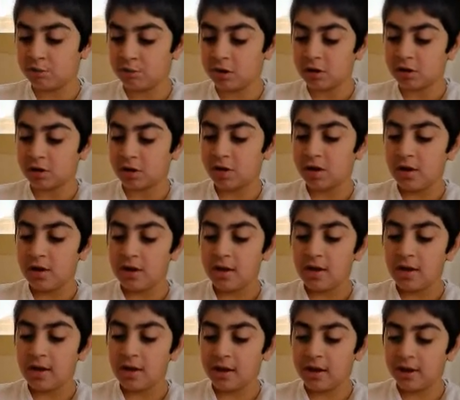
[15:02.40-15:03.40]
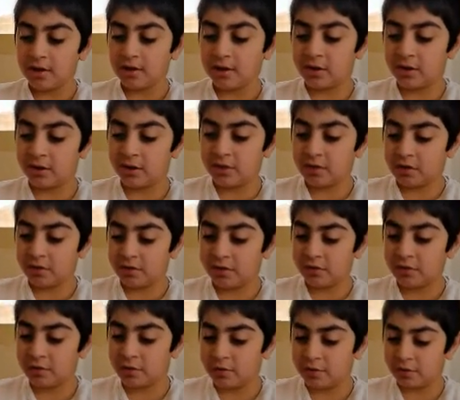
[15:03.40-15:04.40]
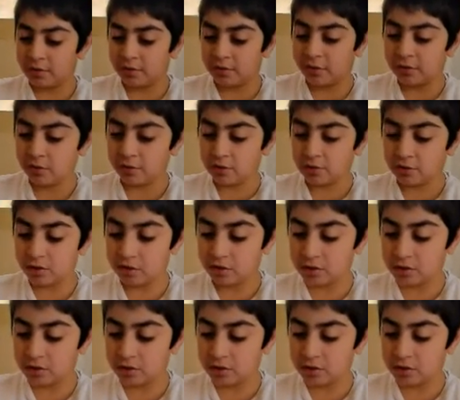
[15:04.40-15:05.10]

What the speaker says: work, and if you